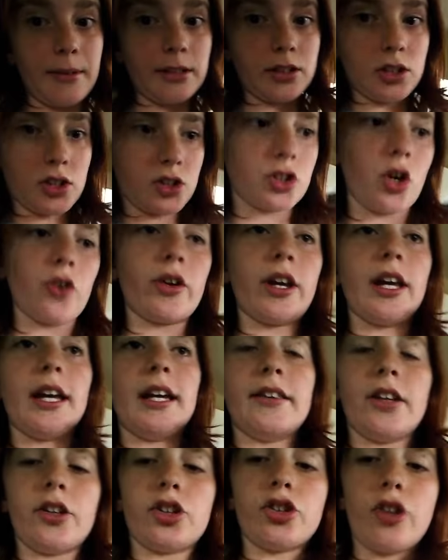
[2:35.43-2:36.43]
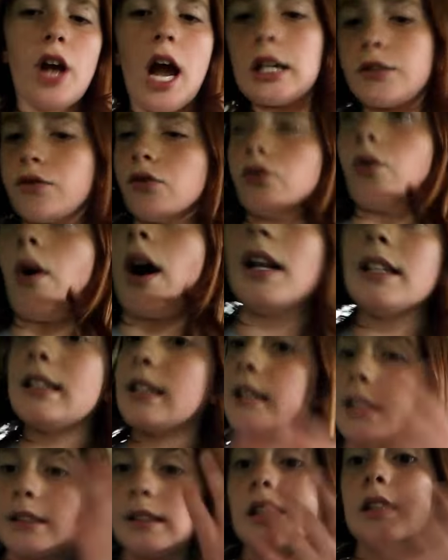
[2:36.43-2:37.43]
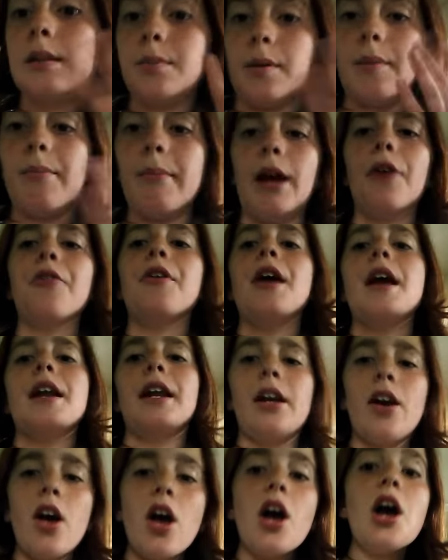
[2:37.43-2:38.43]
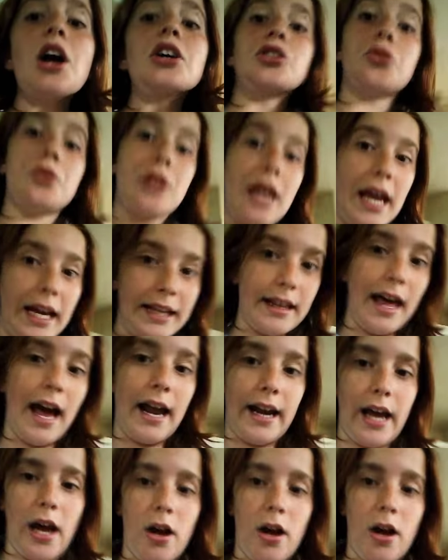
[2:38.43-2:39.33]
been soaking in the trash for a while. It's been marinating. So take that